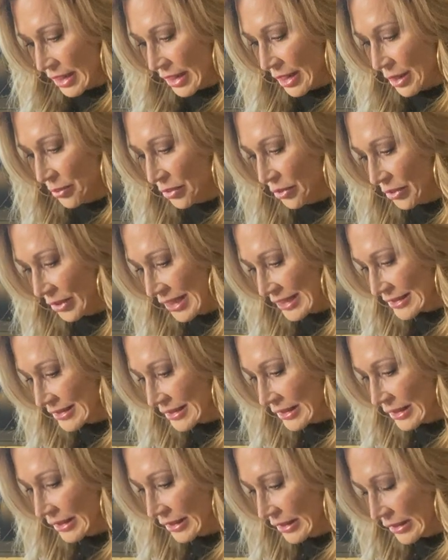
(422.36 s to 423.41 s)
and press it
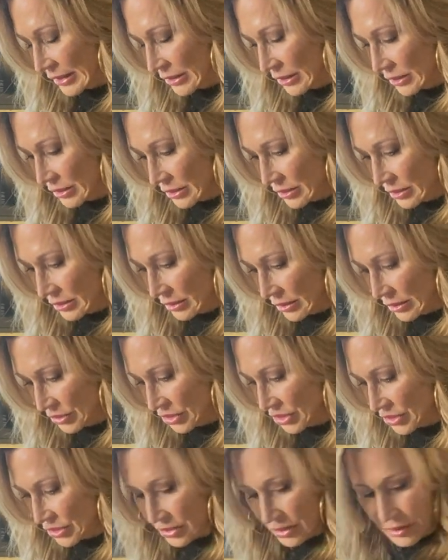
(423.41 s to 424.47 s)
in.
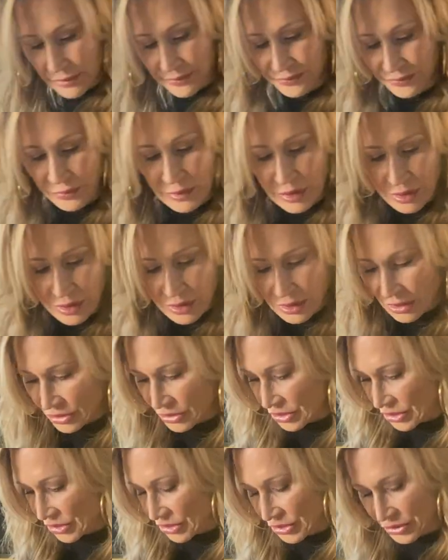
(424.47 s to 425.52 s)
Just
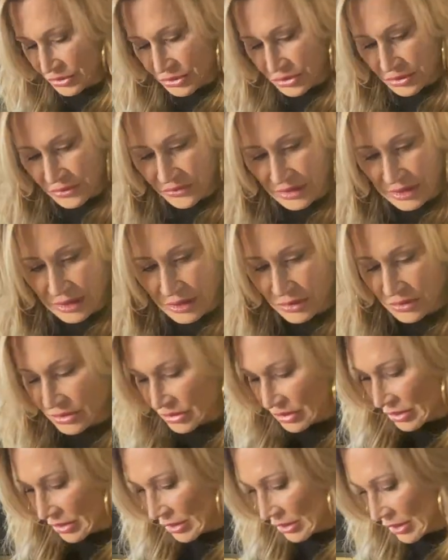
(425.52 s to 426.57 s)
use your fingers.
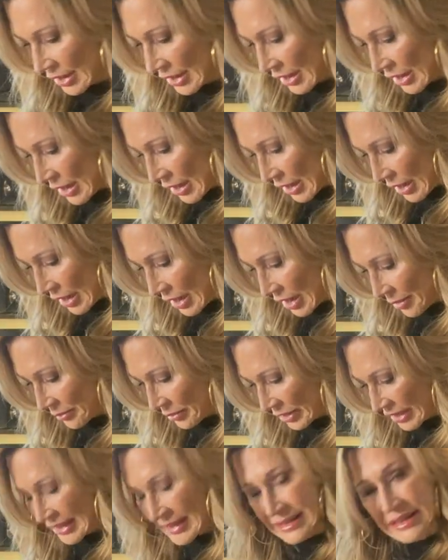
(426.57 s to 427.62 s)

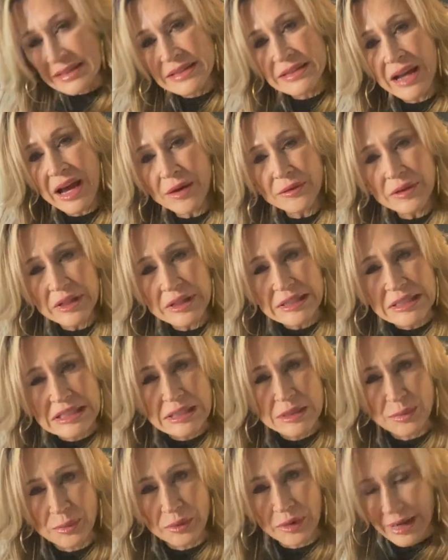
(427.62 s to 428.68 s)
Because it's not really
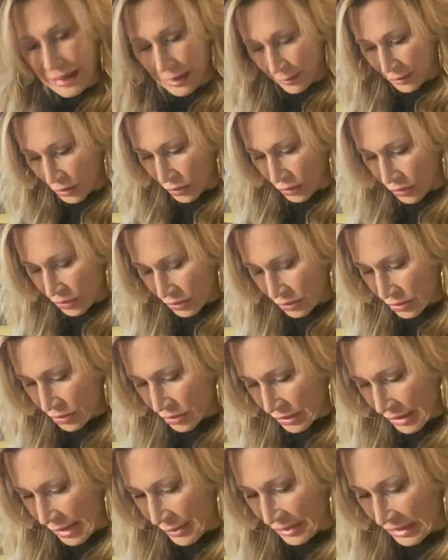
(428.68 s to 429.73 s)
spreadable.
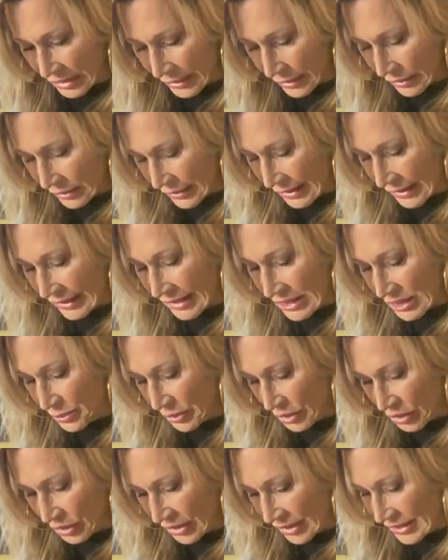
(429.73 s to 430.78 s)
I mean, it is, but
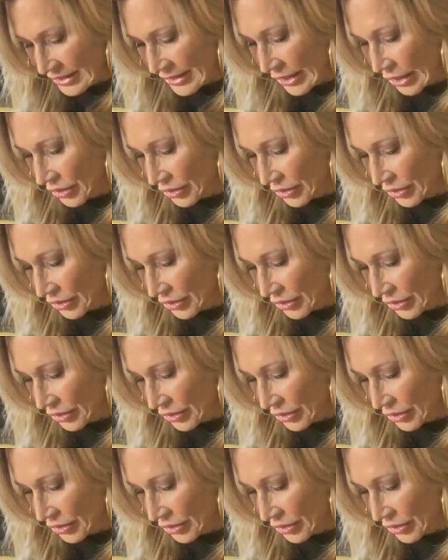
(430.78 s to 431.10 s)
you're going to tear